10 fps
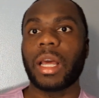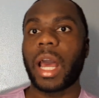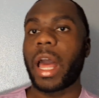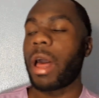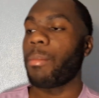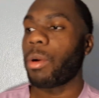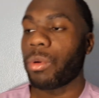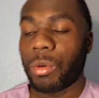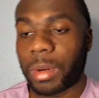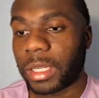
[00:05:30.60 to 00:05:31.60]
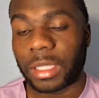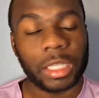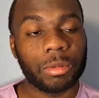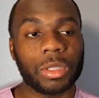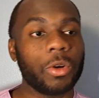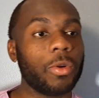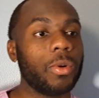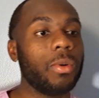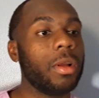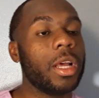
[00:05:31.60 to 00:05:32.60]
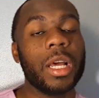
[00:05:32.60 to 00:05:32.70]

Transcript: Like my roommate, he was cool.